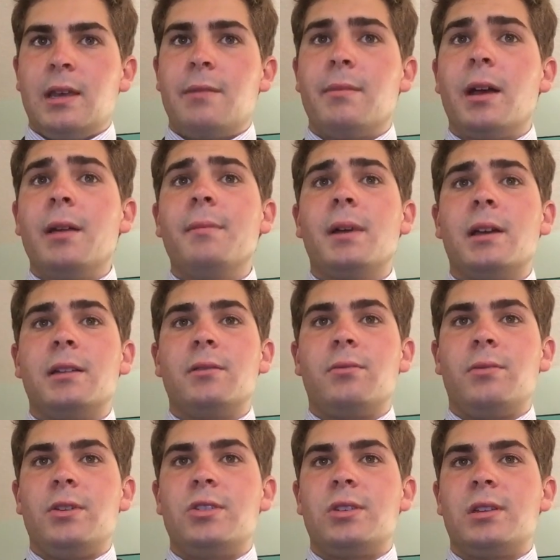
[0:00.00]
In my mind,
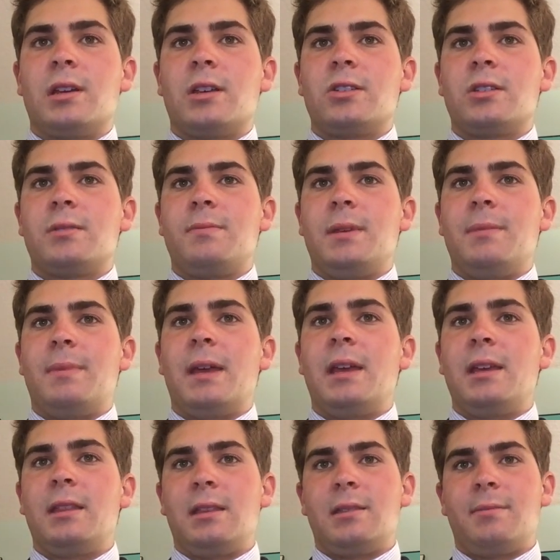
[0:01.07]
we should not just be
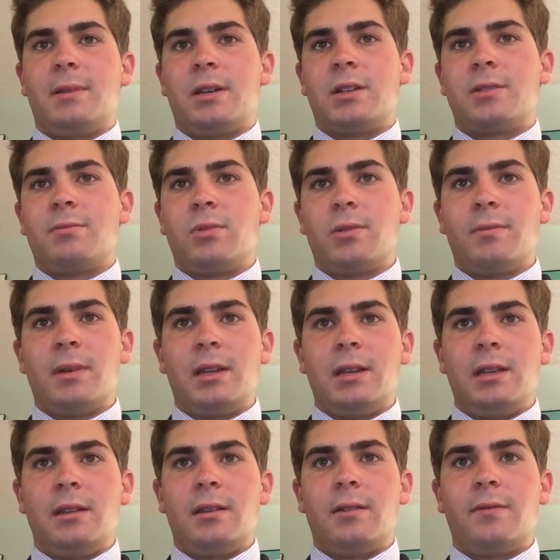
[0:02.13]
paying these players more
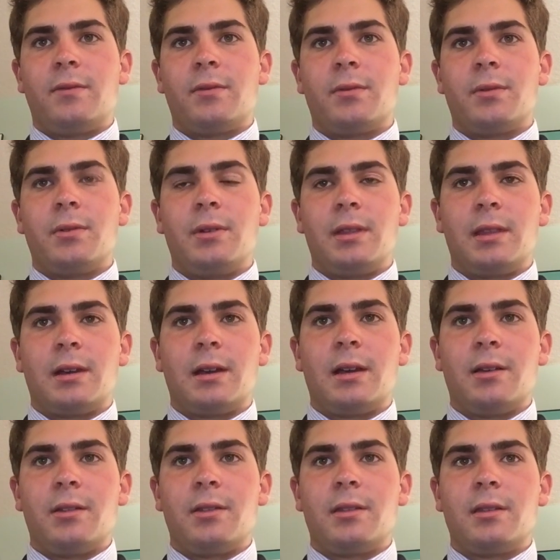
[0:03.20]
money for ruining their
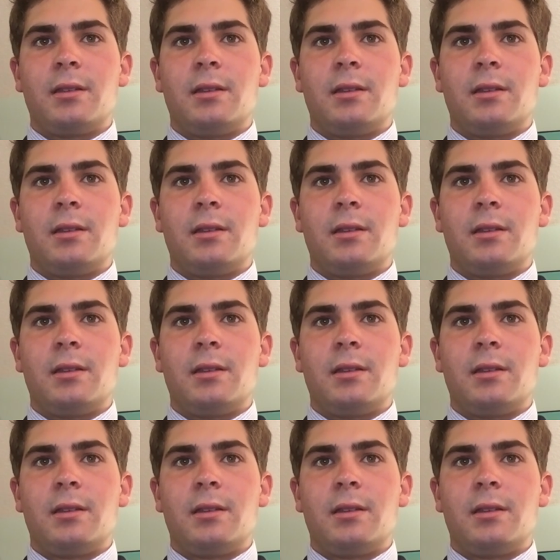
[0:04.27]
health.